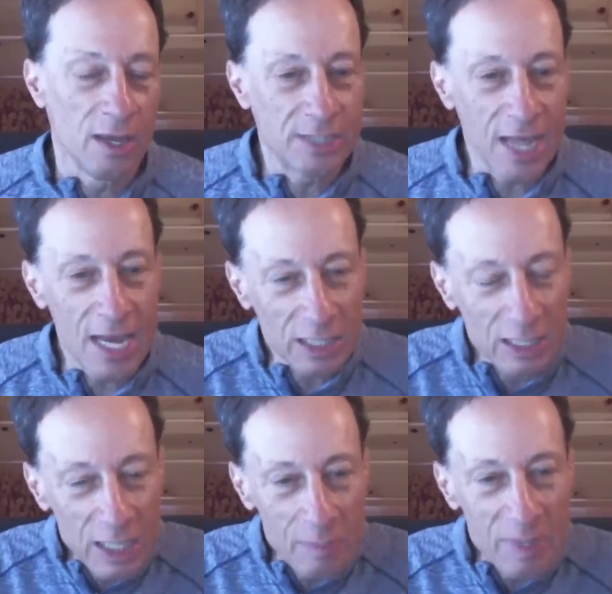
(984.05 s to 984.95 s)
It takes a
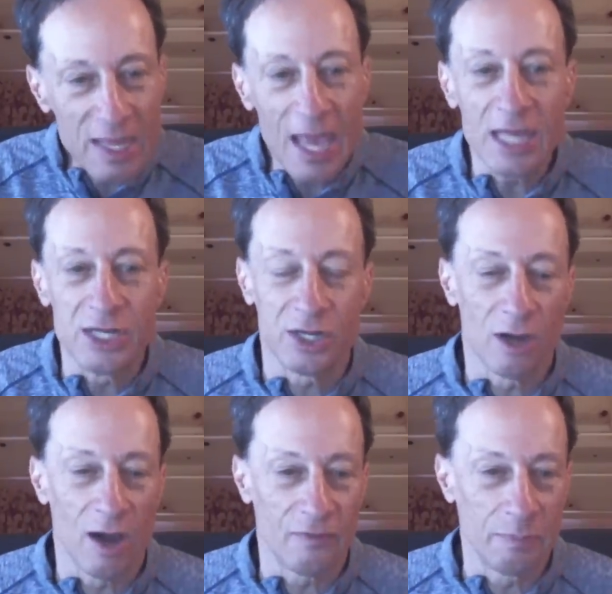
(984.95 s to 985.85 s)
little bit of the edge
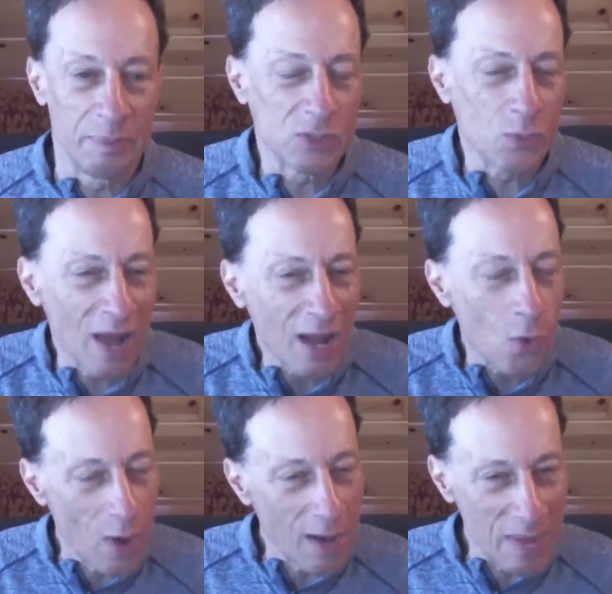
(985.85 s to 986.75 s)
off because we're not
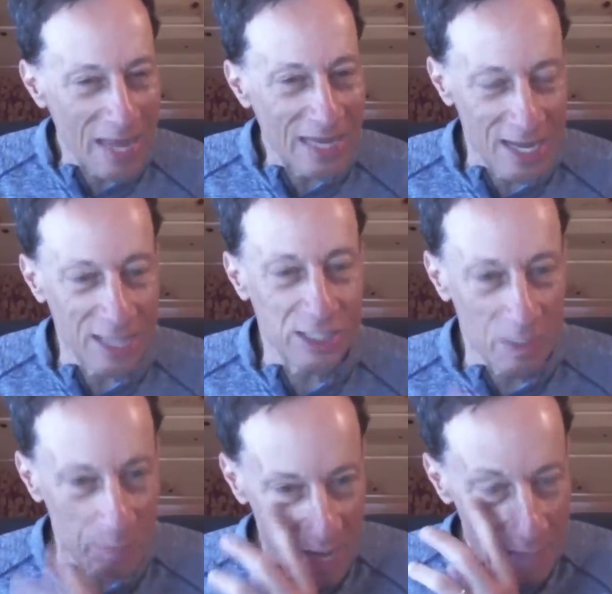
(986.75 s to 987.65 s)
quite paying attention
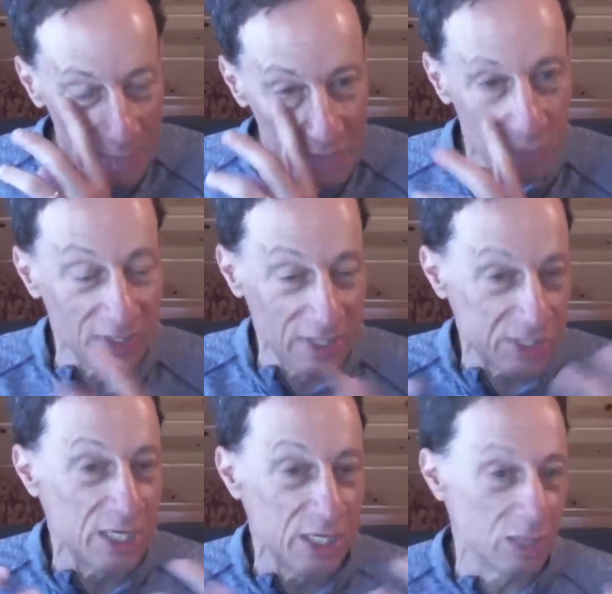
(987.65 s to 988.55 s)
to the pain because we're
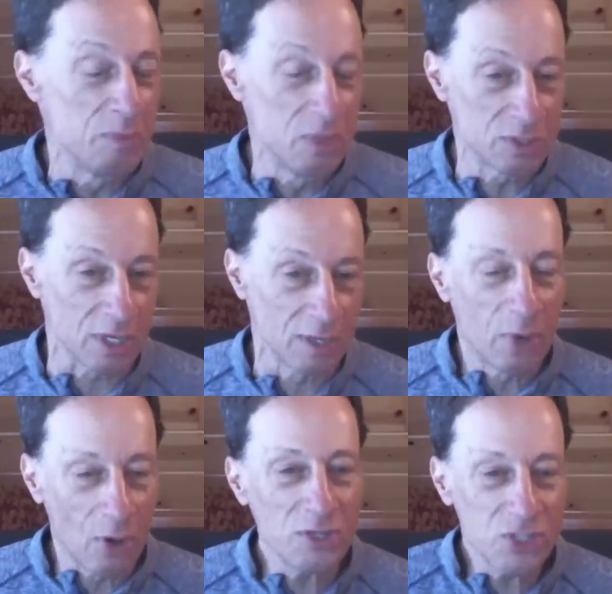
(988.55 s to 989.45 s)
listening to the music.
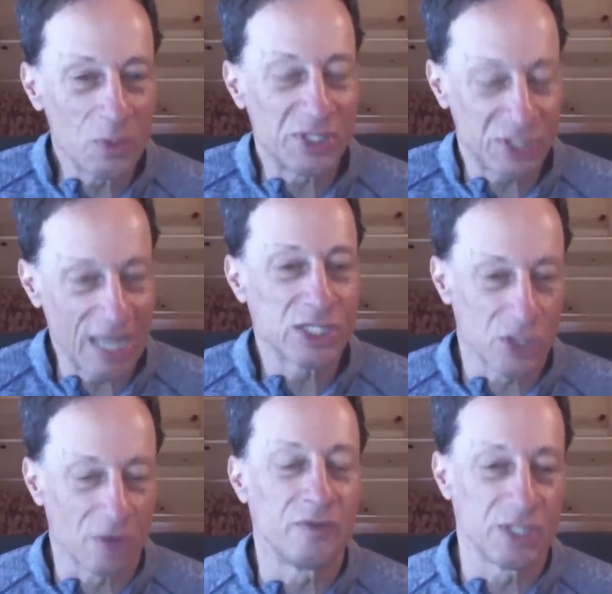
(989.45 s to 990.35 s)
But also it changes
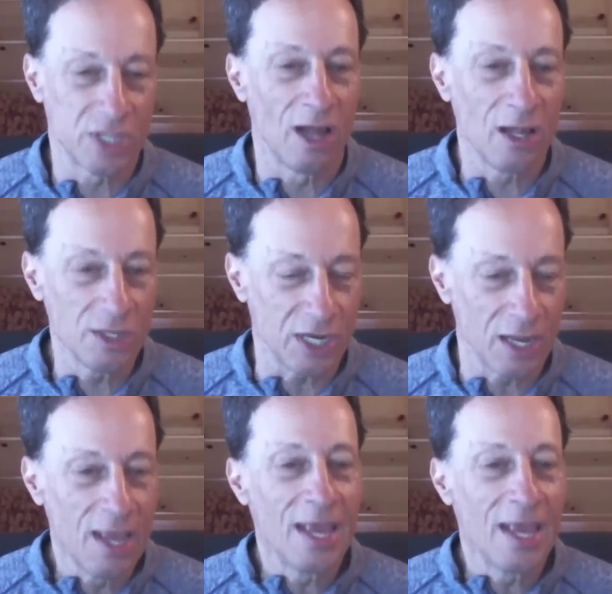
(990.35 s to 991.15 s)
our physiology.